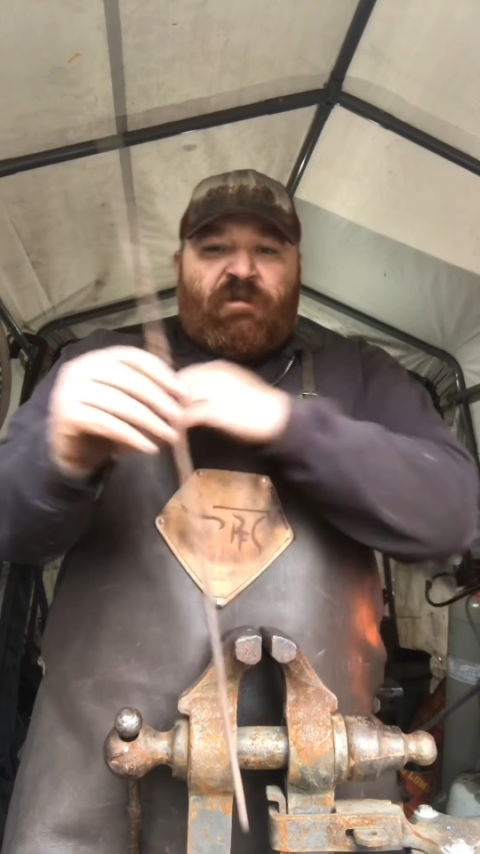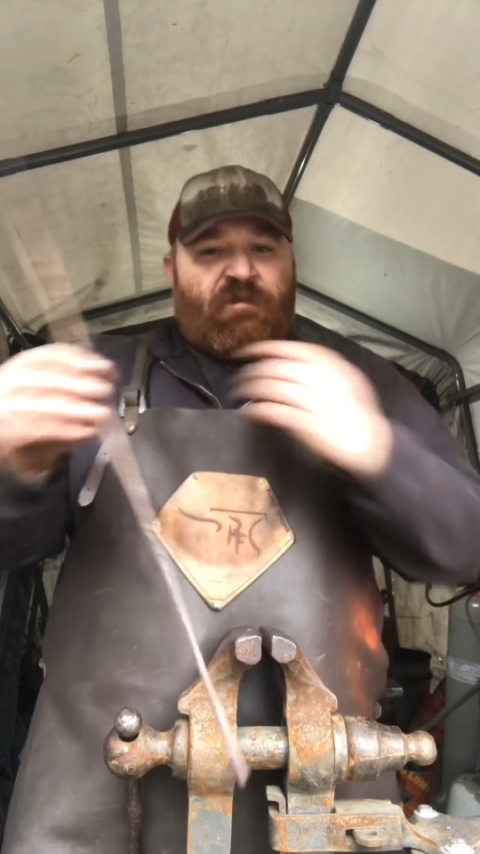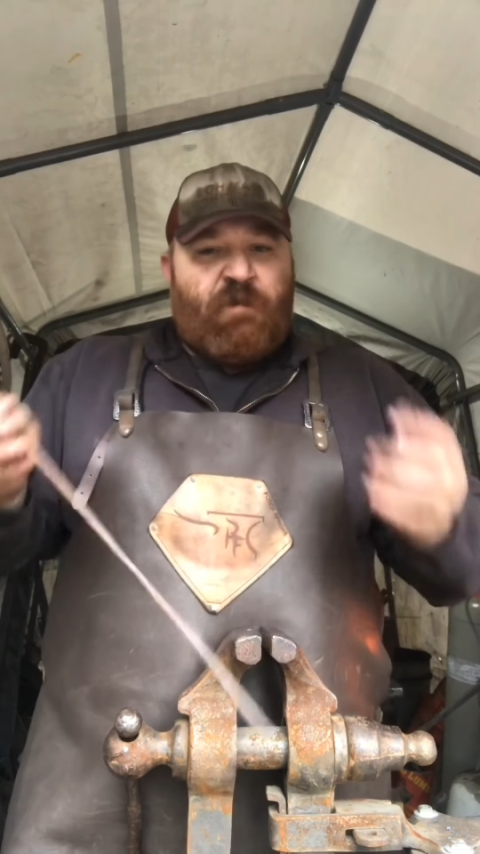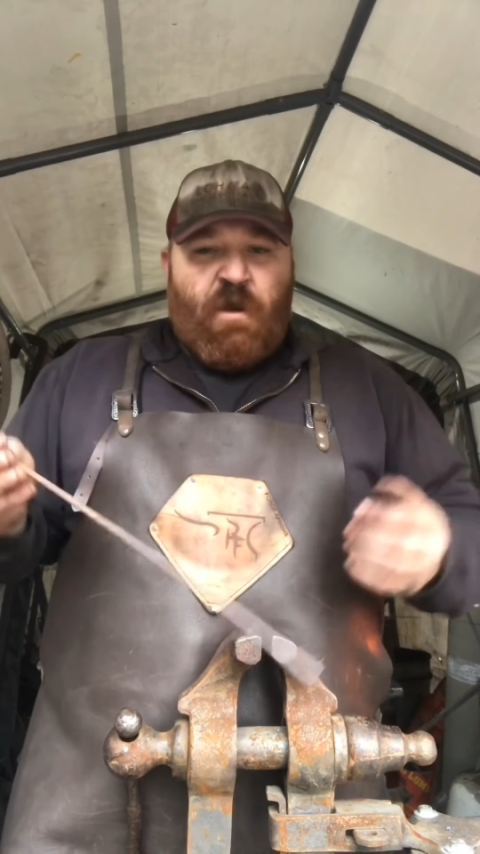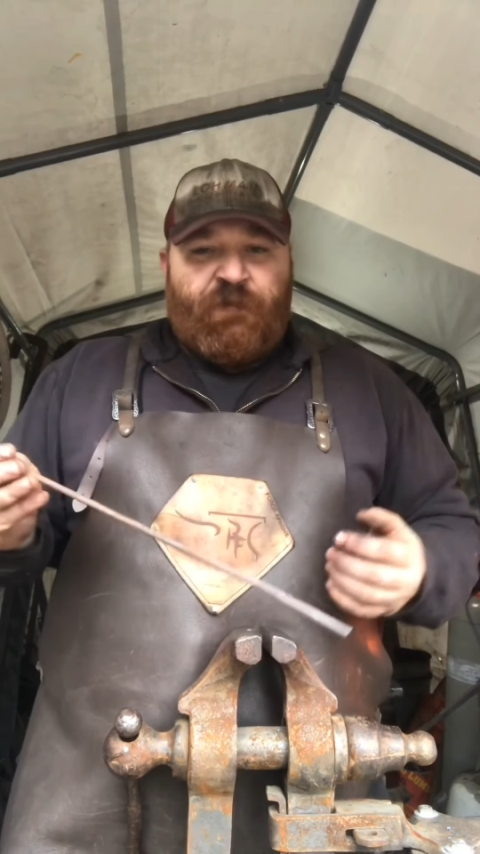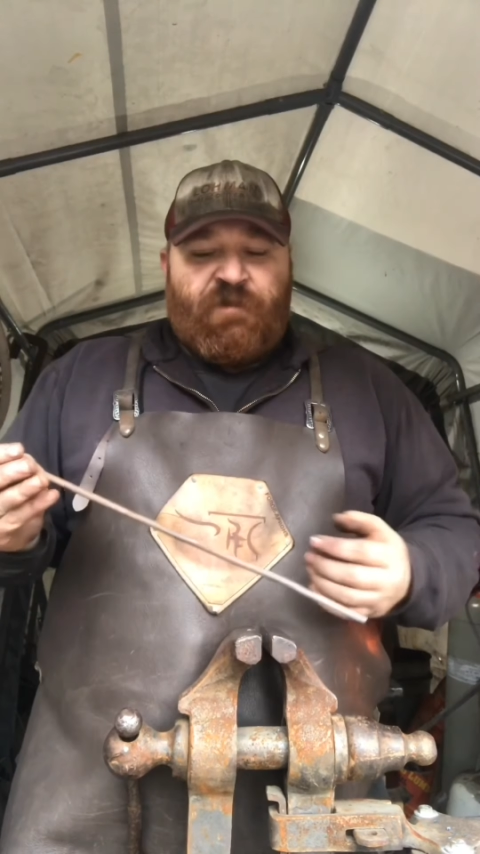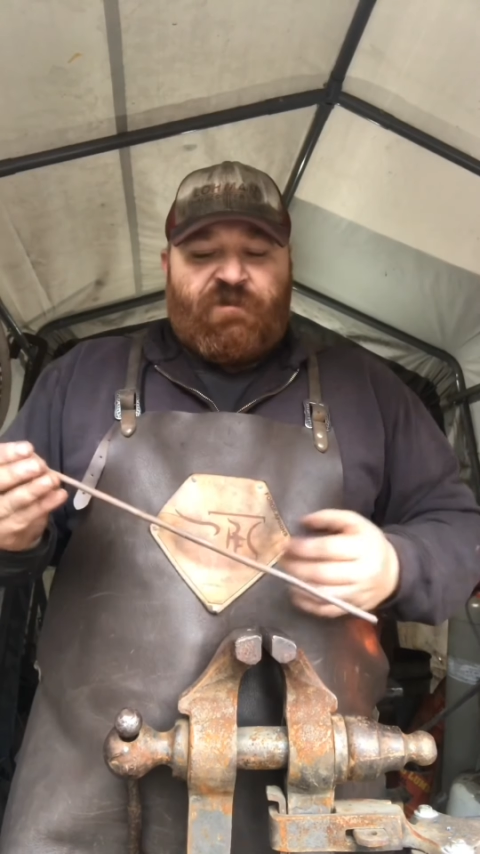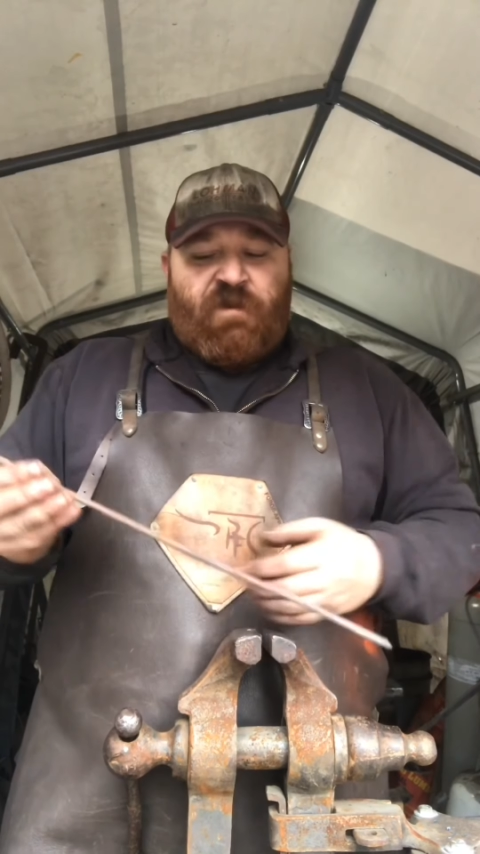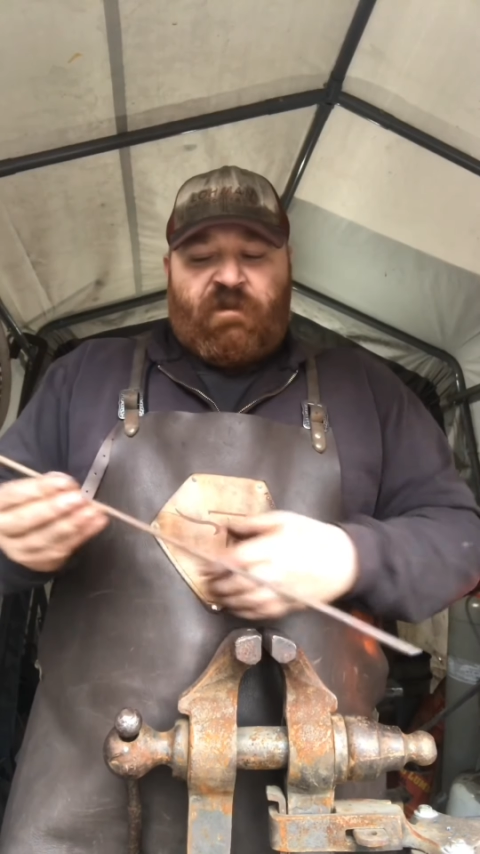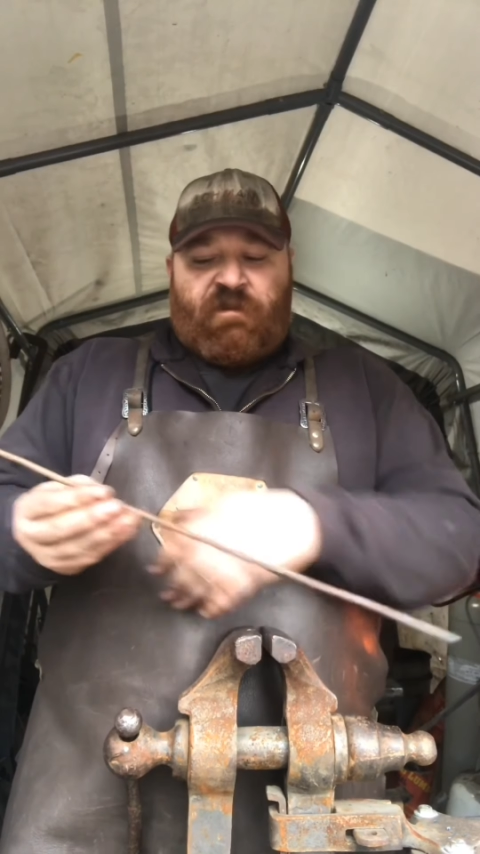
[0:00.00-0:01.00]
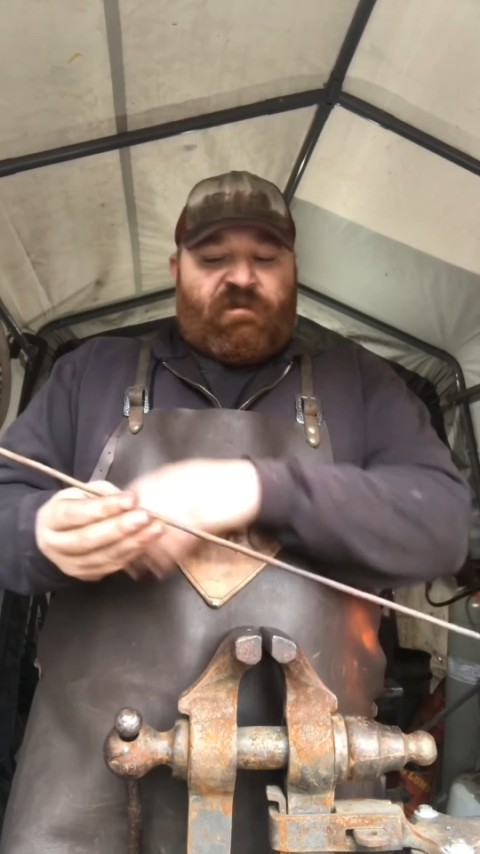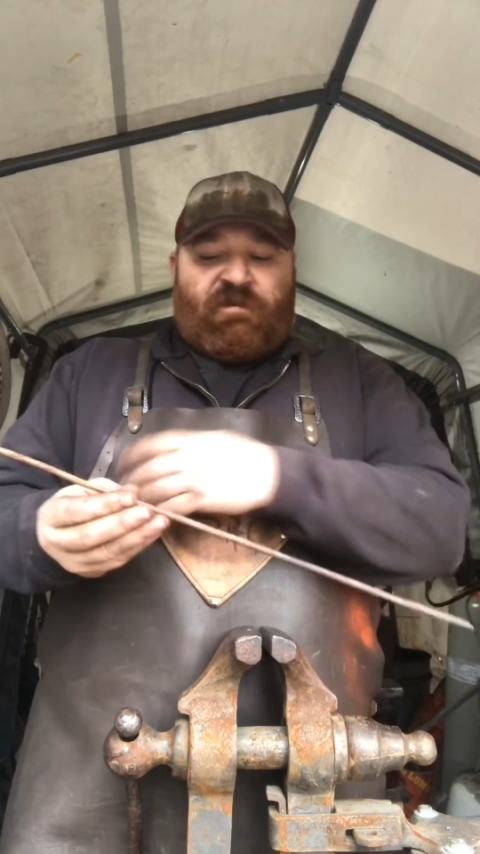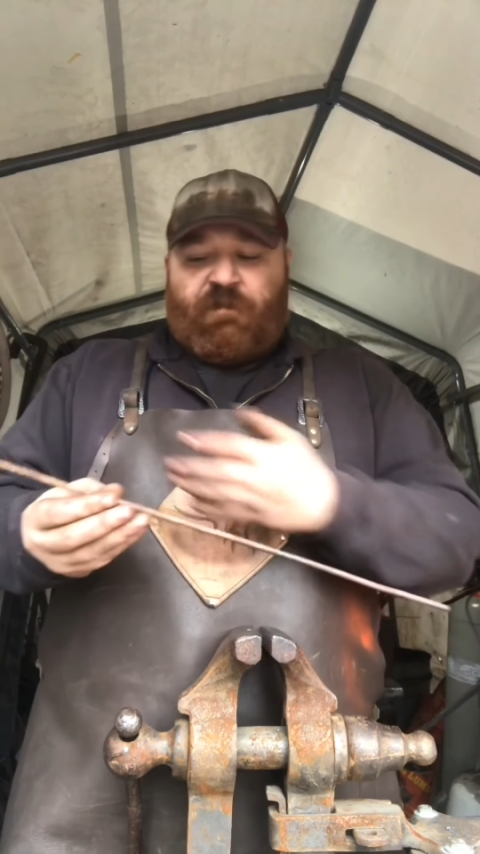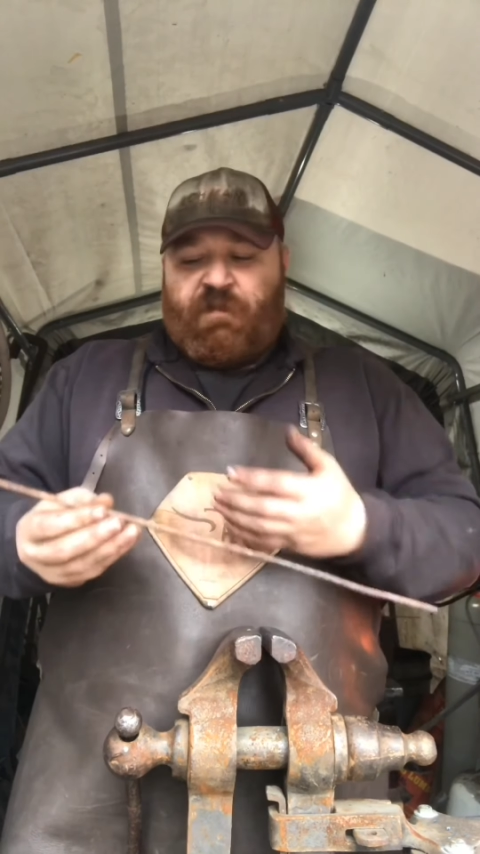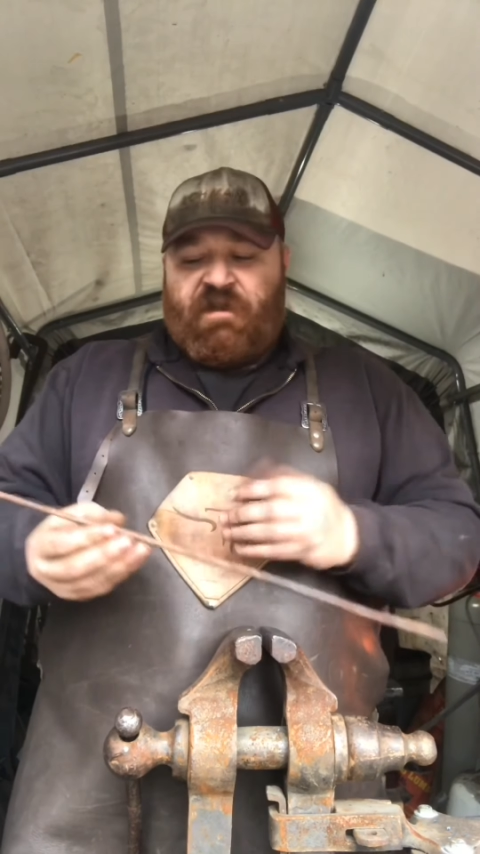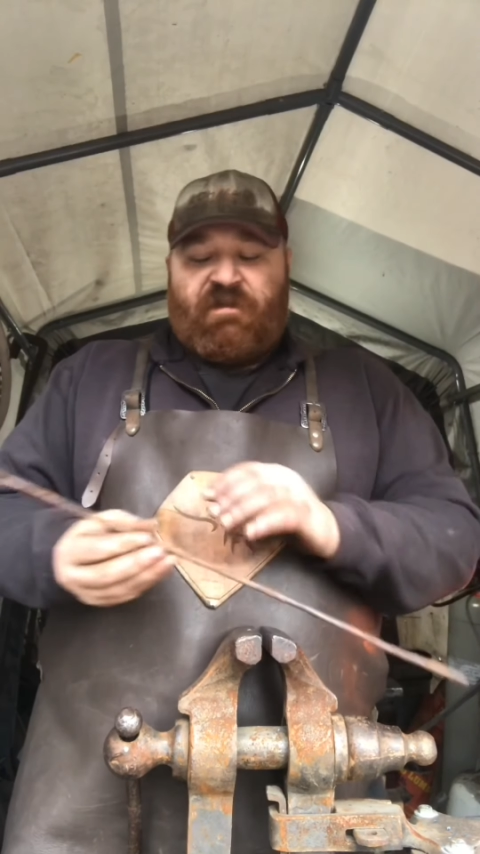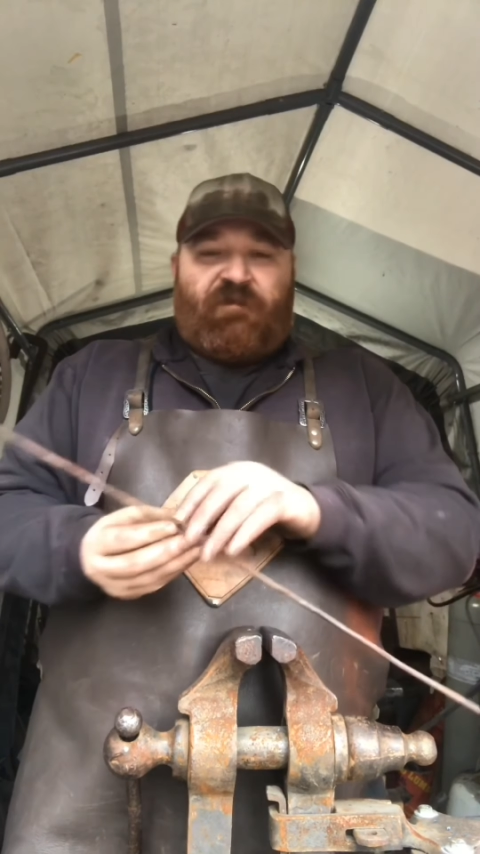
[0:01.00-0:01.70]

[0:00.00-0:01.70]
Doesn't matter if it's straight. This is just a piece